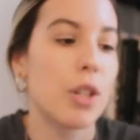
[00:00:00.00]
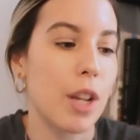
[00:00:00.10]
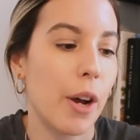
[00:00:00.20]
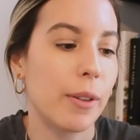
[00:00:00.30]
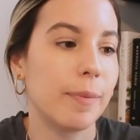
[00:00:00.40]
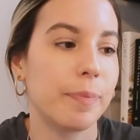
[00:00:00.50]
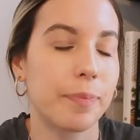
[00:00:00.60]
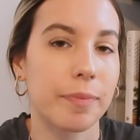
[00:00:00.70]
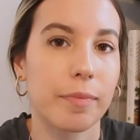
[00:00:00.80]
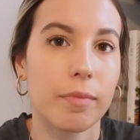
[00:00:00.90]
So
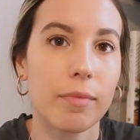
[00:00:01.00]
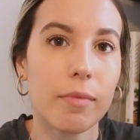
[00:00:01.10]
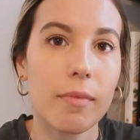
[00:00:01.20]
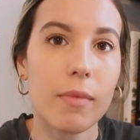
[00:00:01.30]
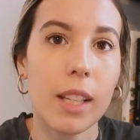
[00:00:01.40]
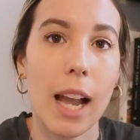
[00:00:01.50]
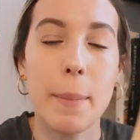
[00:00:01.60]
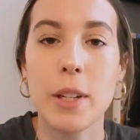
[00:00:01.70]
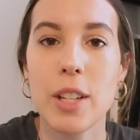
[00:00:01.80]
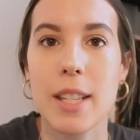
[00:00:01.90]
I
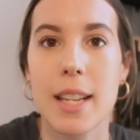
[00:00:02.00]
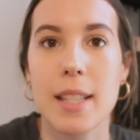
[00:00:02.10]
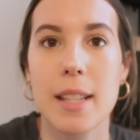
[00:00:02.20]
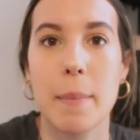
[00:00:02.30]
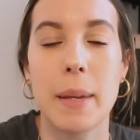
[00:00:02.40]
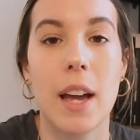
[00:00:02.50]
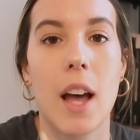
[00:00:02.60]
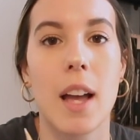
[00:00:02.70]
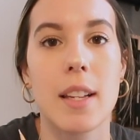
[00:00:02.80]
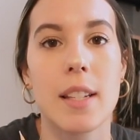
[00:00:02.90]
purchased this
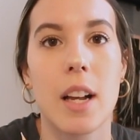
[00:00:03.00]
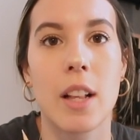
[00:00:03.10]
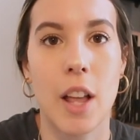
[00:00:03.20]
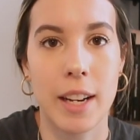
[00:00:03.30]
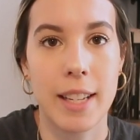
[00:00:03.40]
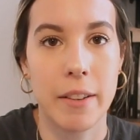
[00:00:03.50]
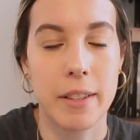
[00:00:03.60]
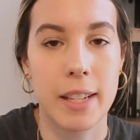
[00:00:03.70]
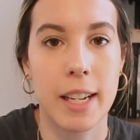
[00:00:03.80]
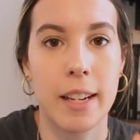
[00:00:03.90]
because Alana
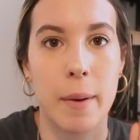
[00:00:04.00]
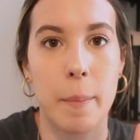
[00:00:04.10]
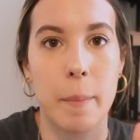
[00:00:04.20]
Davison